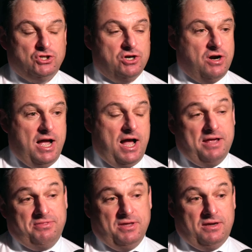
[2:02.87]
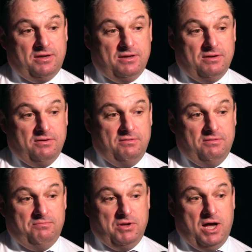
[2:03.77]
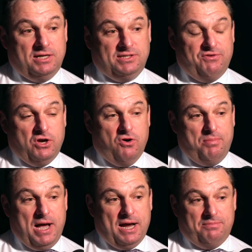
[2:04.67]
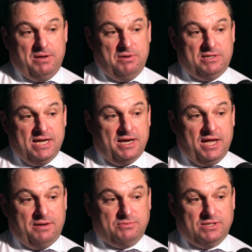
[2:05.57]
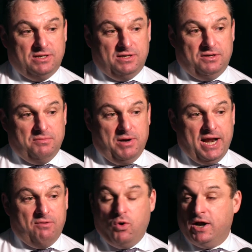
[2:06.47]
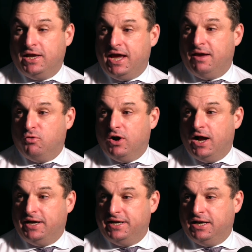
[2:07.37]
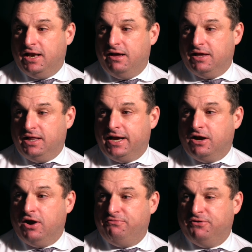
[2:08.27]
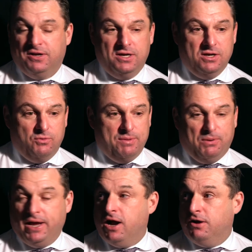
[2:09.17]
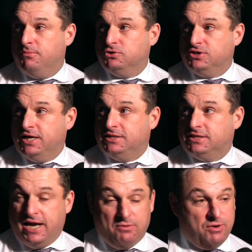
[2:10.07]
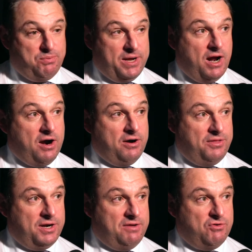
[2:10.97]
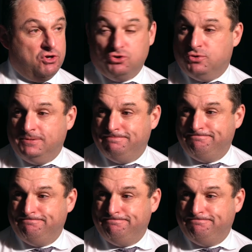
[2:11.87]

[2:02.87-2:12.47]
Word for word: sure. I, I think, be honest, if you go back maybe 10 games, uh, you might have one game where I didn't like, like our effort. We play hard most nights. Tonight we played harder than even usual.